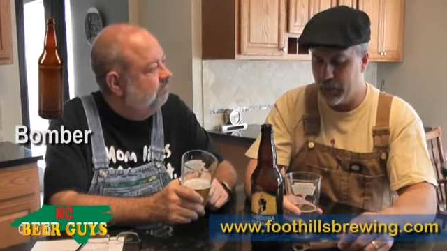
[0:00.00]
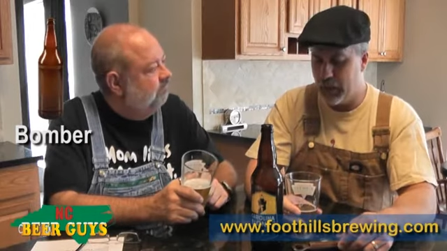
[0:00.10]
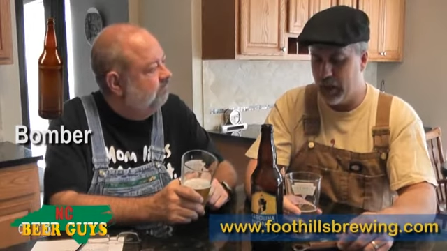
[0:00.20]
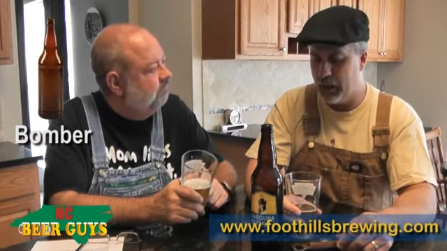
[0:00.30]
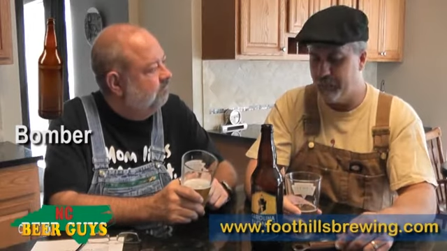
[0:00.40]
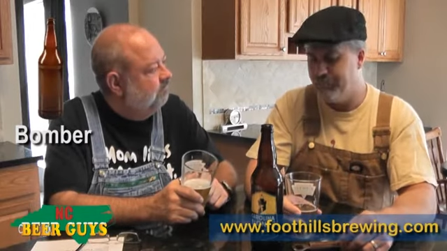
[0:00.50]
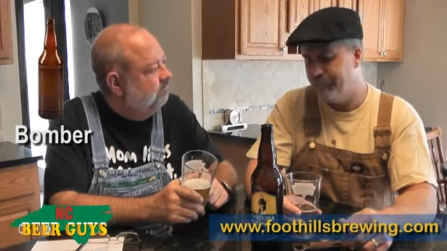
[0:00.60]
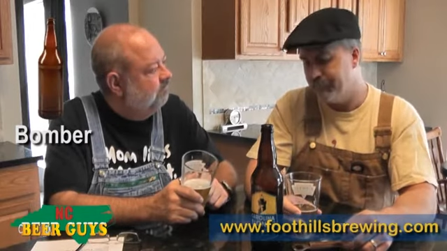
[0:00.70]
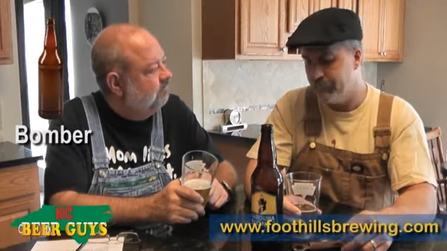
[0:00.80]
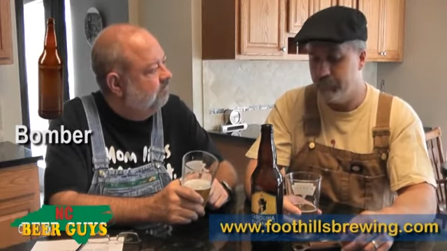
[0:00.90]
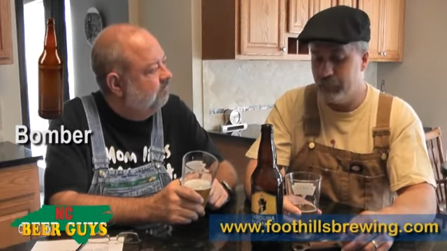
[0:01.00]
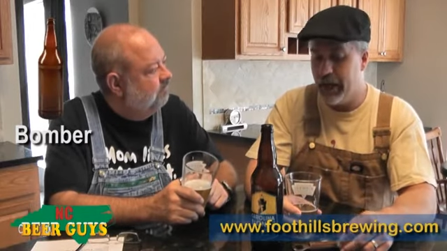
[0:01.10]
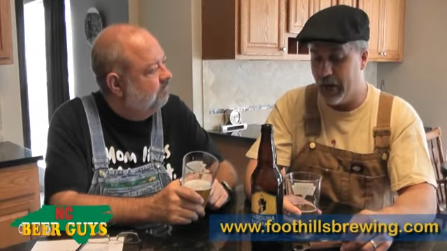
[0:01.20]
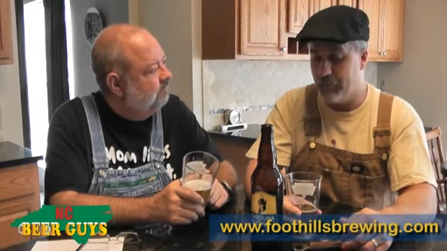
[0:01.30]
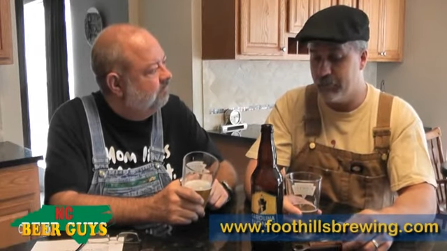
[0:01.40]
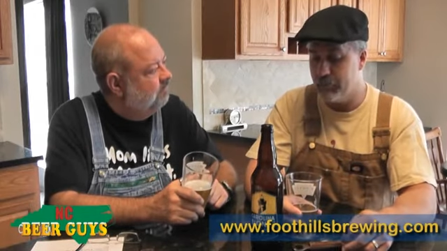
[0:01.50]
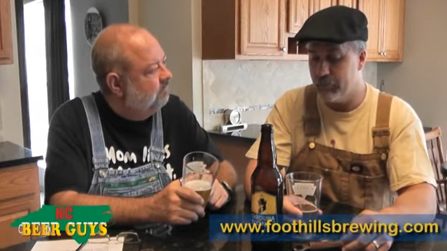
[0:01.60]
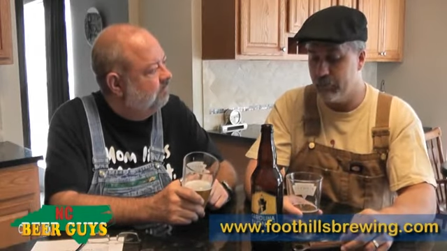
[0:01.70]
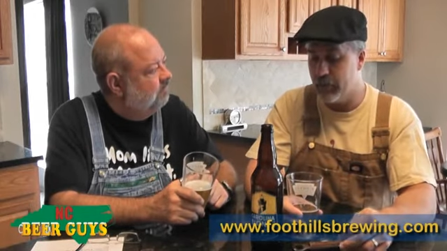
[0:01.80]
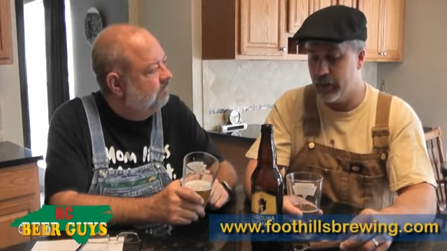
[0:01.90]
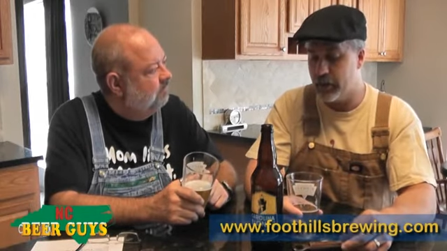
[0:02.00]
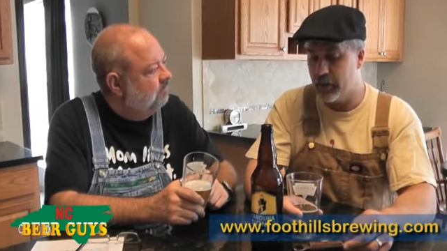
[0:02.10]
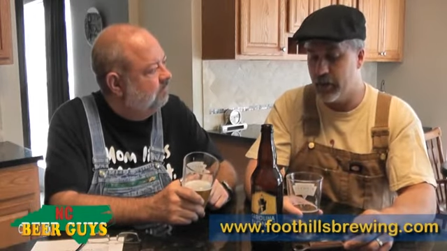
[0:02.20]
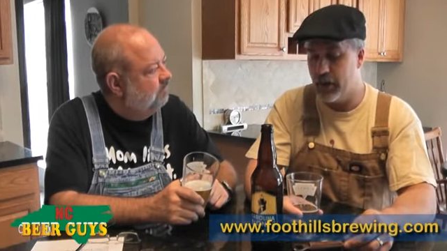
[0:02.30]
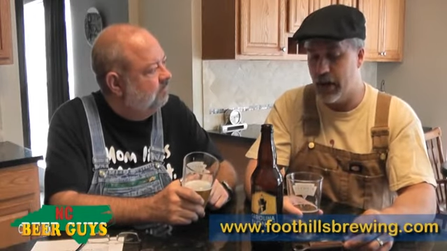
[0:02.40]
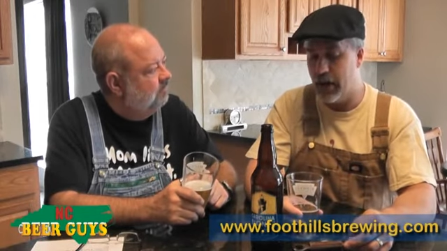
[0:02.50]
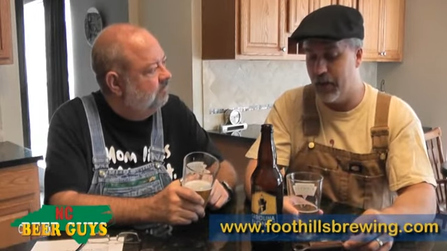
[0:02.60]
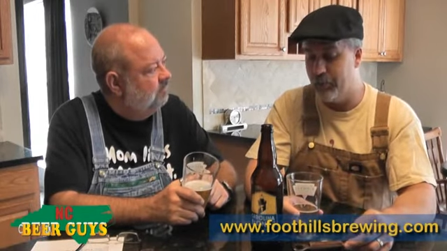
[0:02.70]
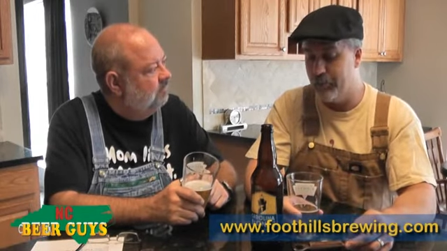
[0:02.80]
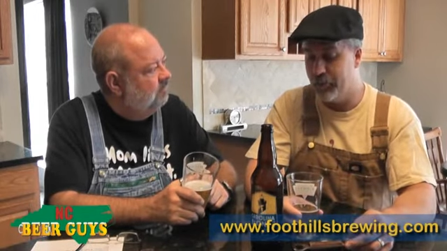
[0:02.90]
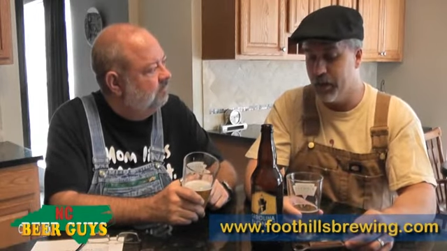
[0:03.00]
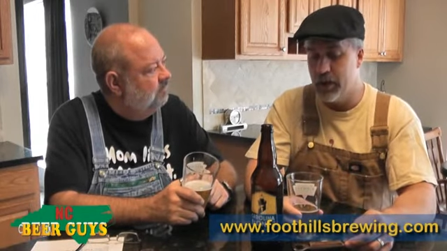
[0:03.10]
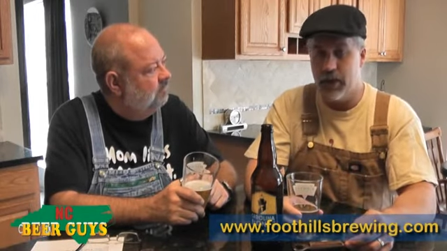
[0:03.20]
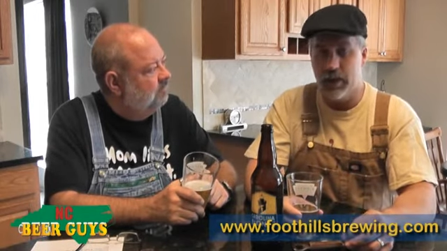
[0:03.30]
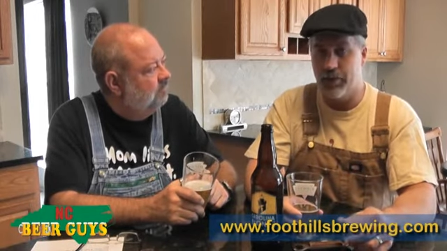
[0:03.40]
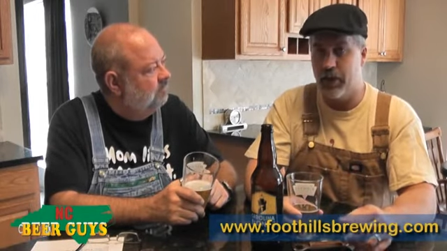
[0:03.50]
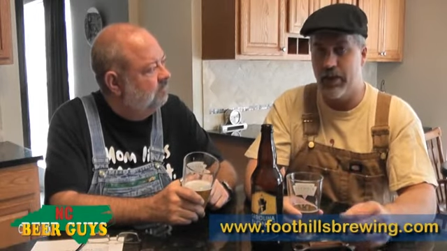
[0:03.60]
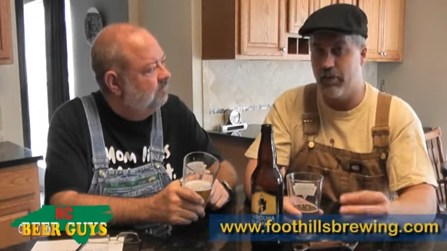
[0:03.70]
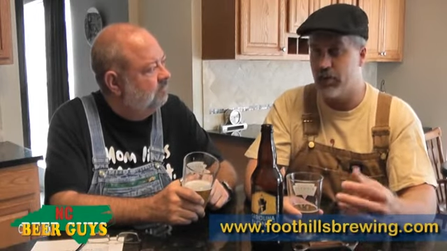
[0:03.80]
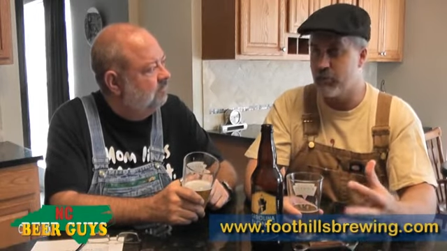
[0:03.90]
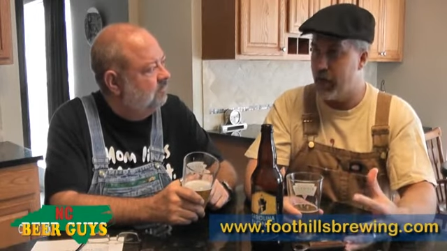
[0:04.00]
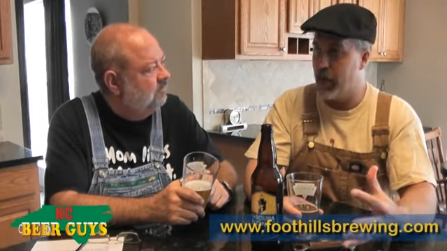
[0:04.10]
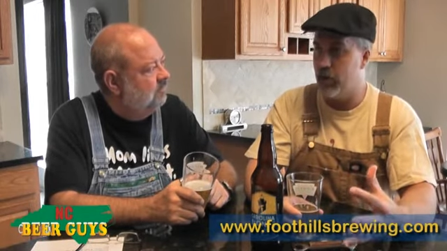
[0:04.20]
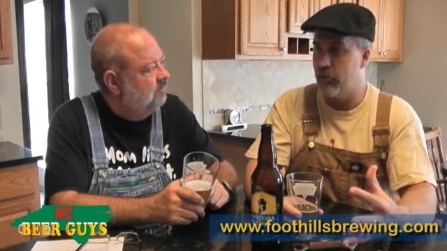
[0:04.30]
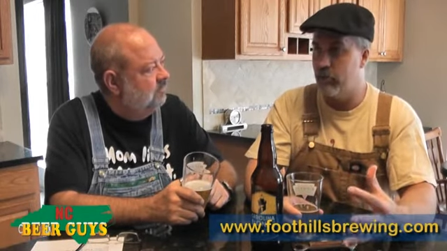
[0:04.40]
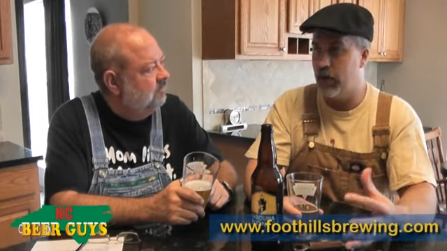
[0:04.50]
Speaker 1: Um, yeah, it's good. Um, the flavor is mellow.